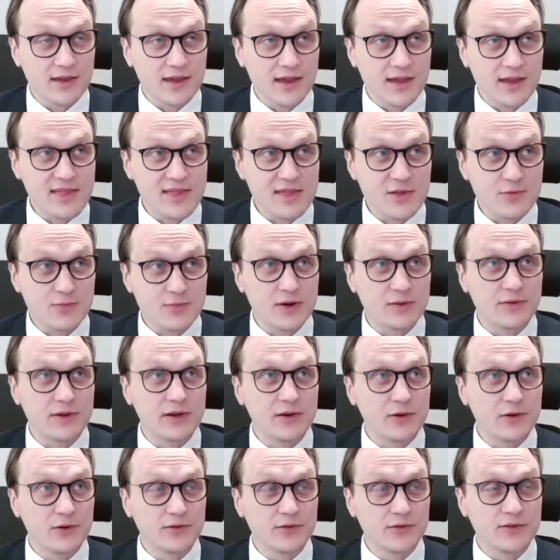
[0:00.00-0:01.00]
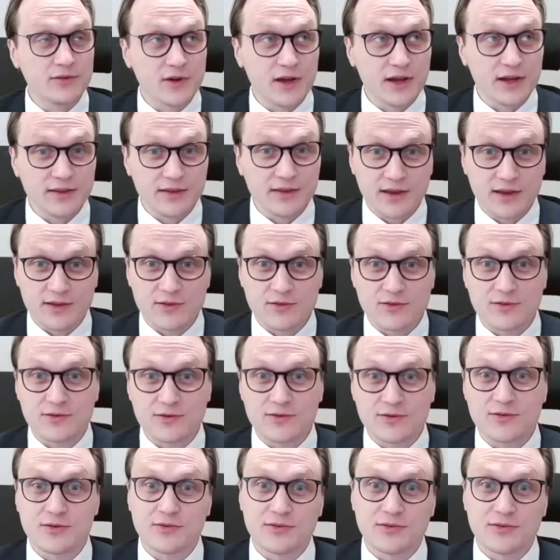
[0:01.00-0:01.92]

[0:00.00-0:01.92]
cases where we know the right answer,